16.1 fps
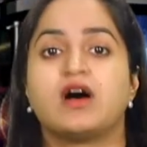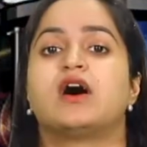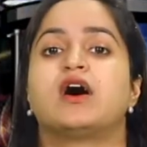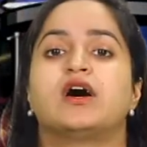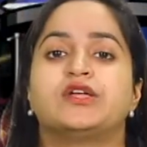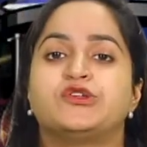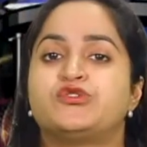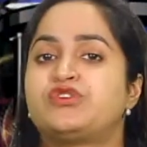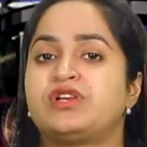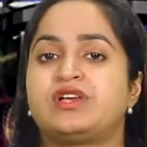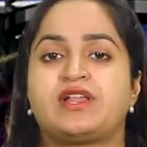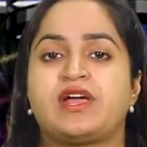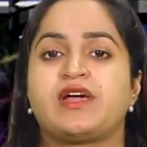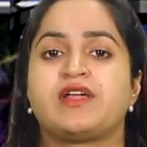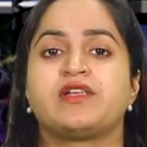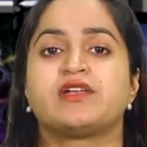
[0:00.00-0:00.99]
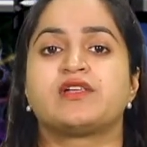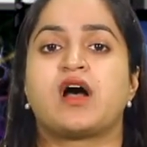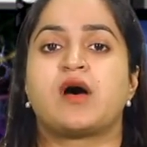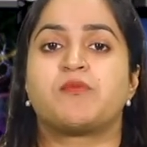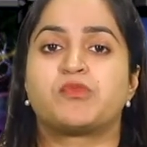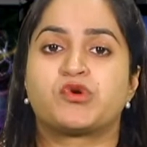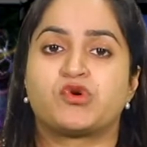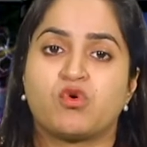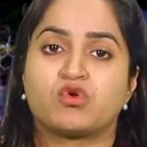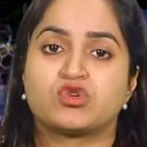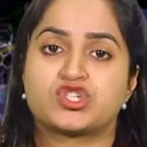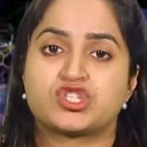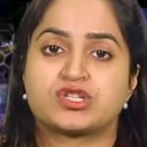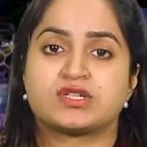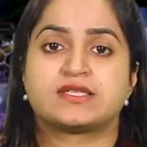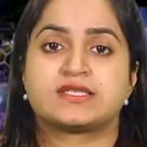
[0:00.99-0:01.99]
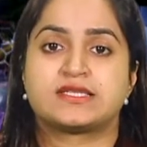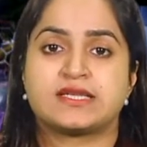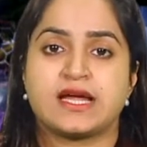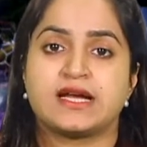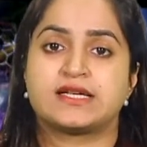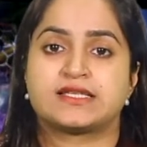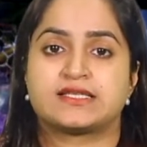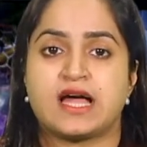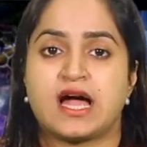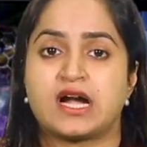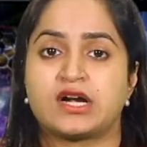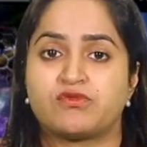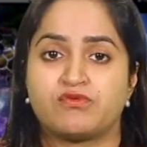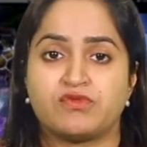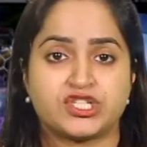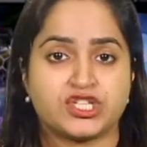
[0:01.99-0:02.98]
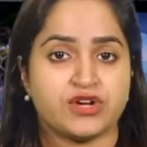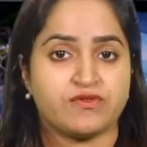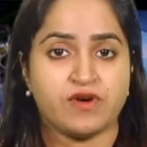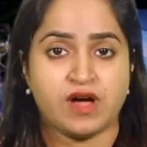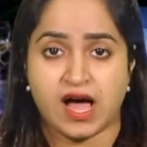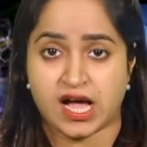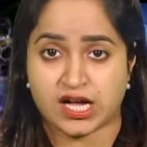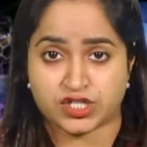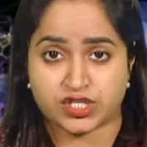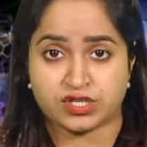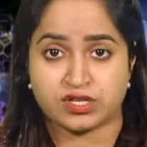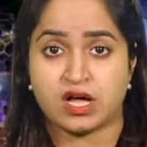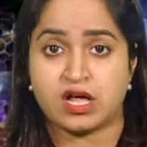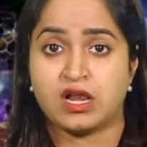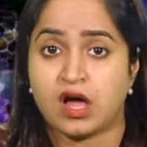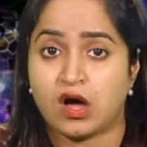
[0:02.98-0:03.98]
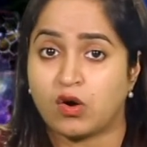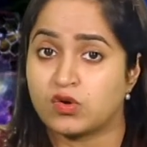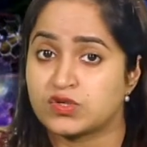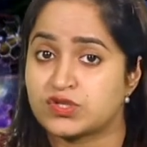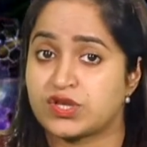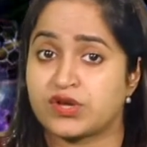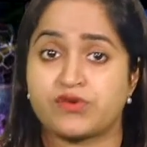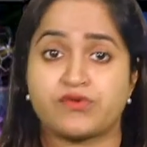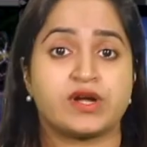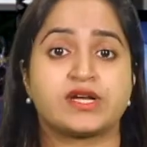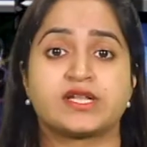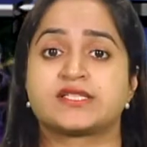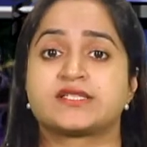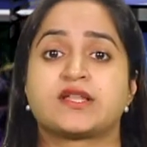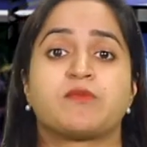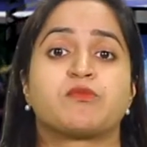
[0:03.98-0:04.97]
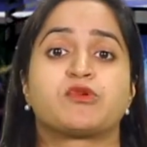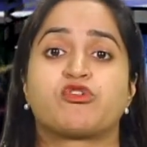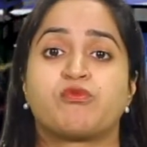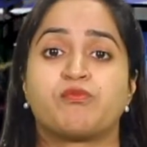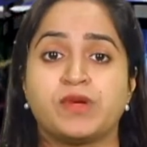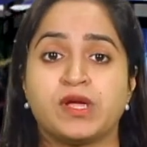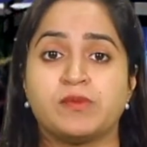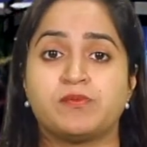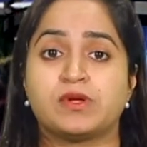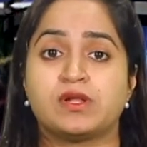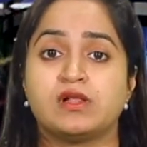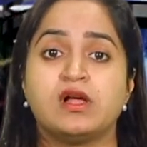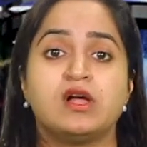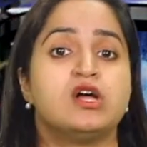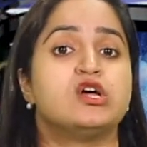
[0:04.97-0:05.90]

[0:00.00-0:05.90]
A utilitarian approach states that whichever action allows the greatest number of people